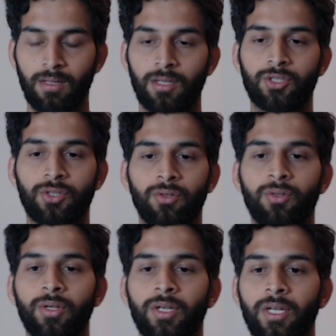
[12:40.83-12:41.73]

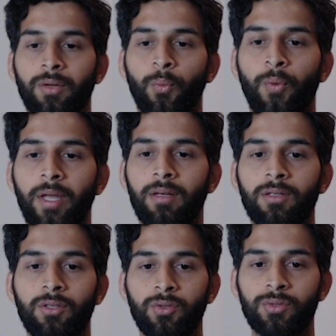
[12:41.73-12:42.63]
So
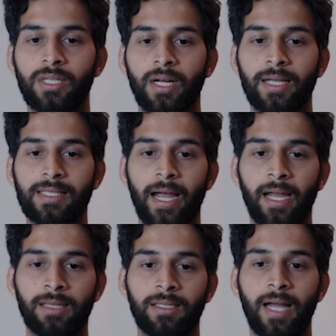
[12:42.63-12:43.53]
when user has
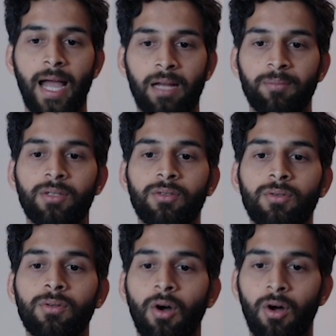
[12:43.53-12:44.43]
either admin
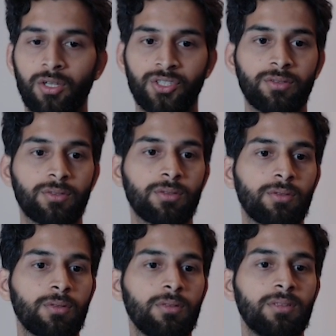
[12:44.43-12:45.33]
role or general
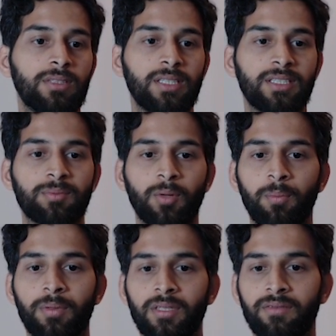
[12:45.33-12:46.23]
role, this
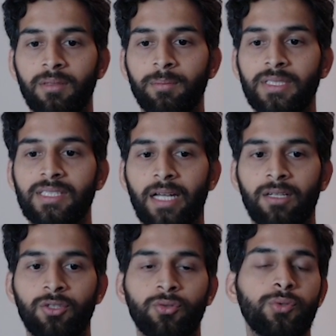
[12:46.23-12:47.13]
property will be
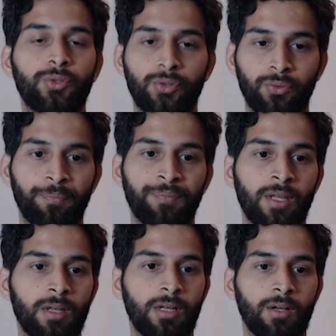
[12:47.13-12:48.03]
set to true.
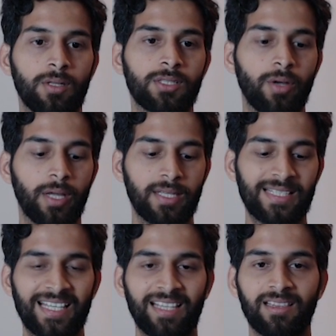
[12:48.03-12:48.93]
Now let's go ahead and
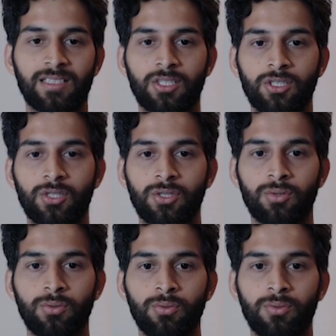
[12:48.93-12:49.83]
set this
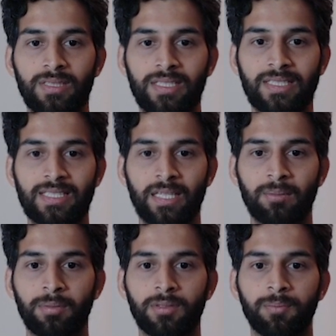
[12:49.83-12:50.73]
to
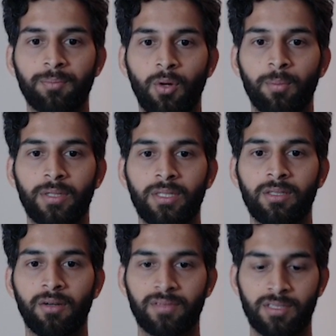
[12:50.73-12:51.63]
disabled property
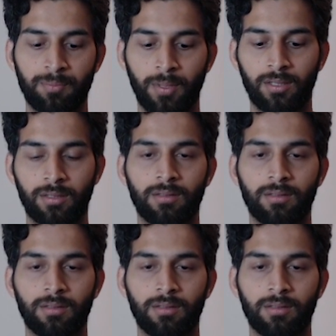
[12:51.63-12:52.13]
of this button.